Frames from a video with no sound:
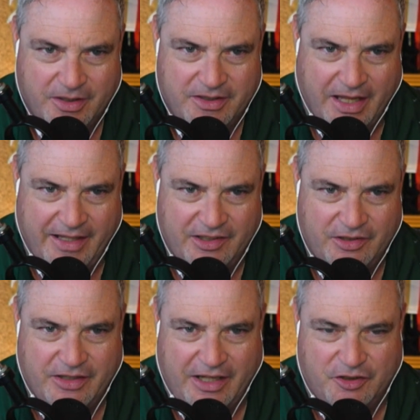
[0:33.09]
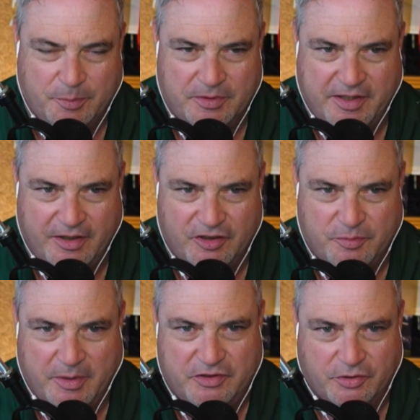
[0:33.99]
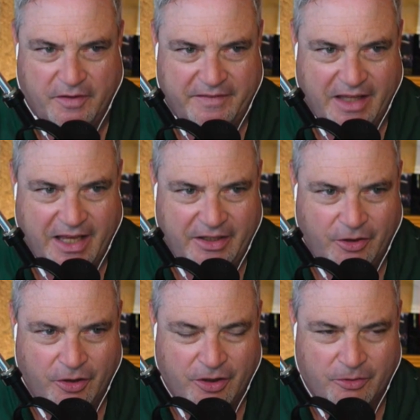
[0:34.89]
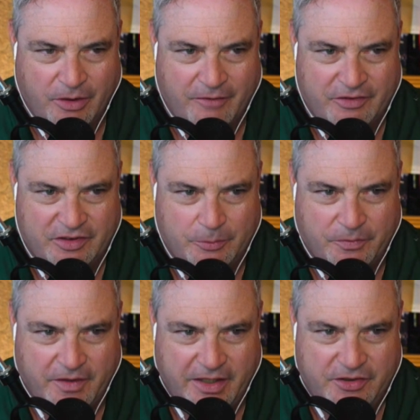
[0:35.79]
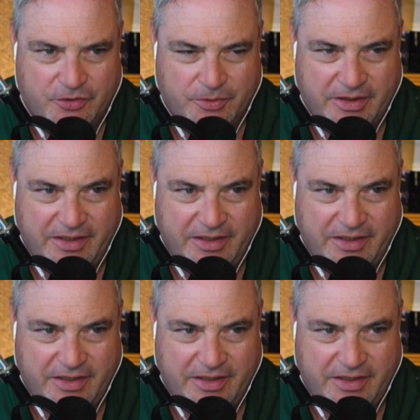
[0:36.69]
Niners put Terrence Mitchell on the IR, obviously with an injury.